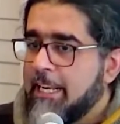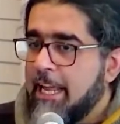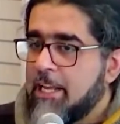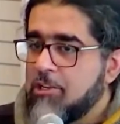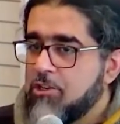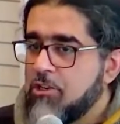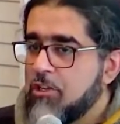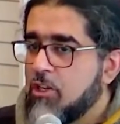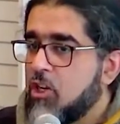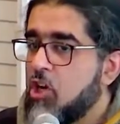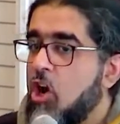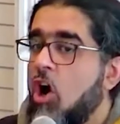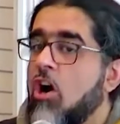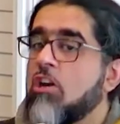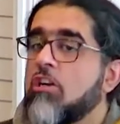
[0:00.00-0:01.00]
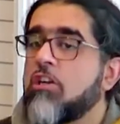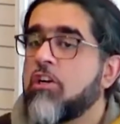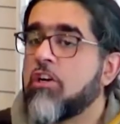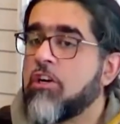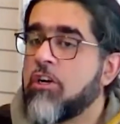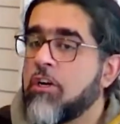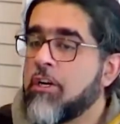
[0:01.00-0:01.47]
nation
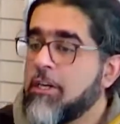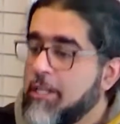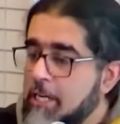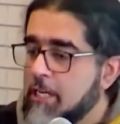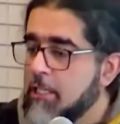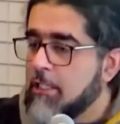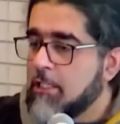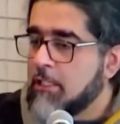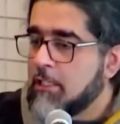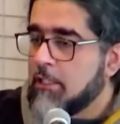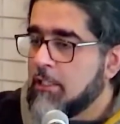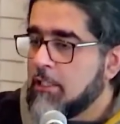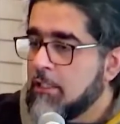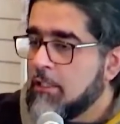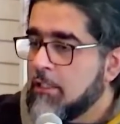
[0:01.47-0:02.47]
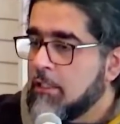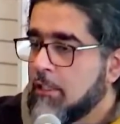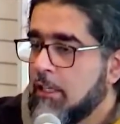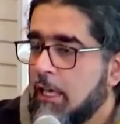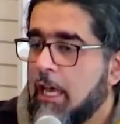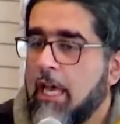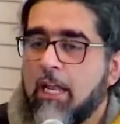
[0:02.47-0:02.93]
conquered
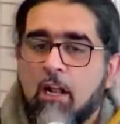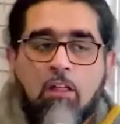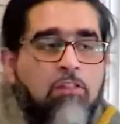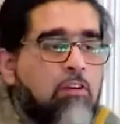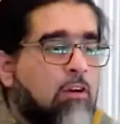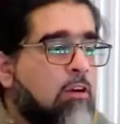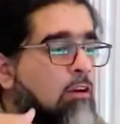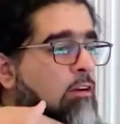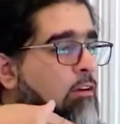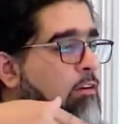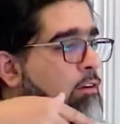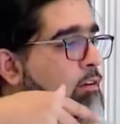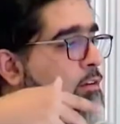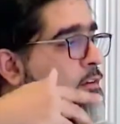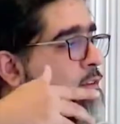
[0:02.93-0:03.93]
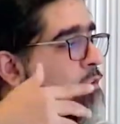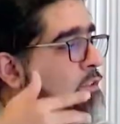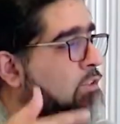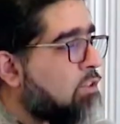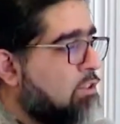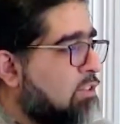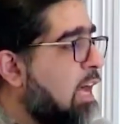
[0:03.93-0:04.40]
another
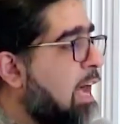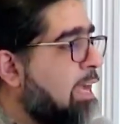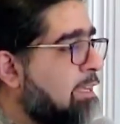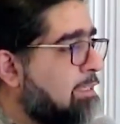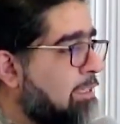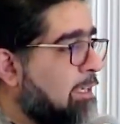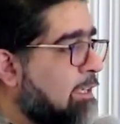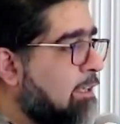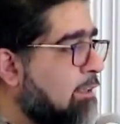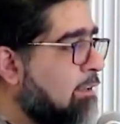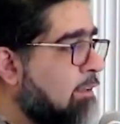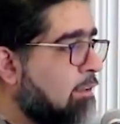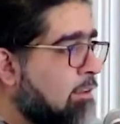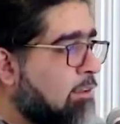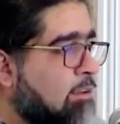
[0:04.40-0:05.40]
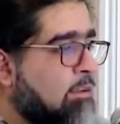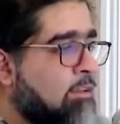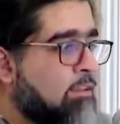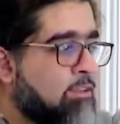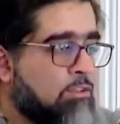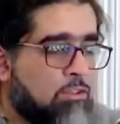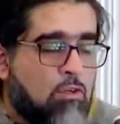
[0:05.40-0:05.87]
society,
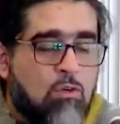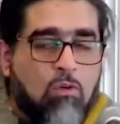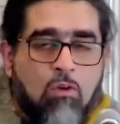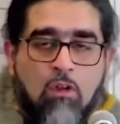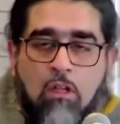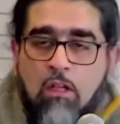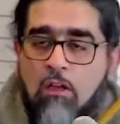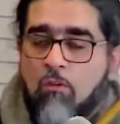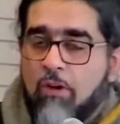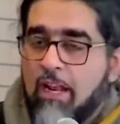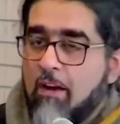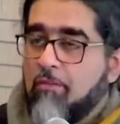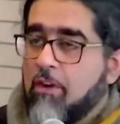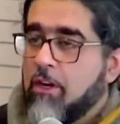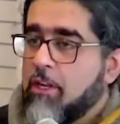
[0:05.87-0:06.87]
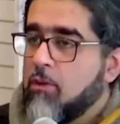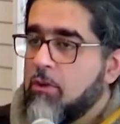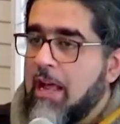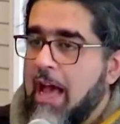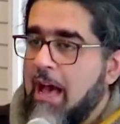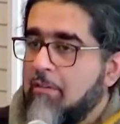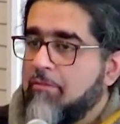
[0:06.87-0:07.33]
so whenever you would
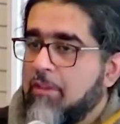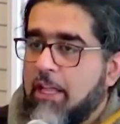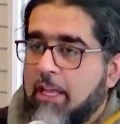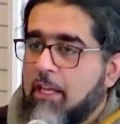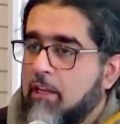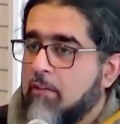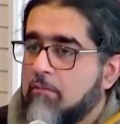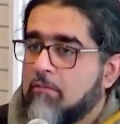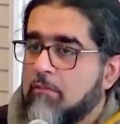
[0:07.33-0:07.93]
have, like,